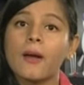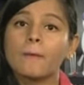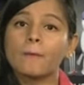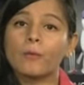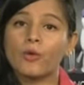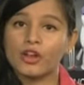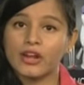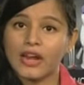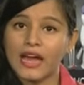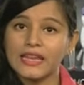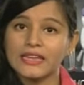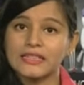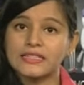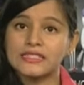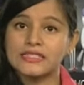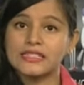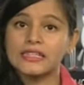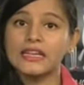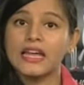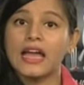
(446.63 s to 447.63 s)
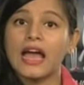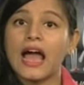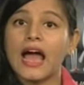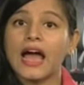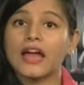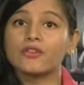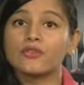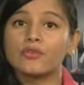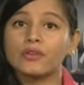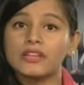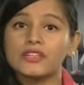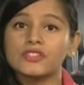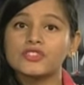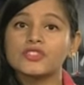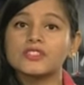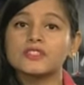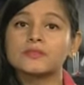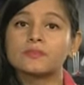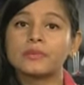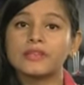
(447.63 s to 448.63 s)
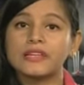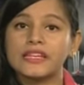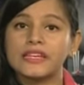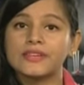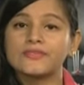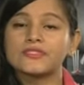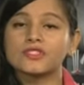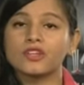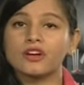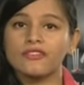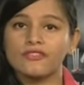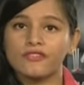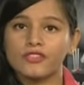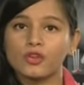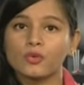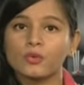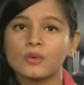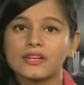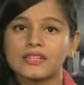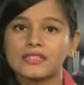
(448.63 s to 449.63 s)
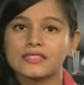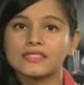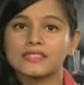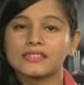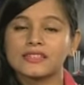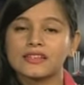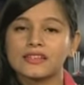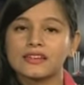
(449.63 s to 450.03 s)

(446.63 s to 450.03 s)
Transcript: morality and religious beliefs of viewers.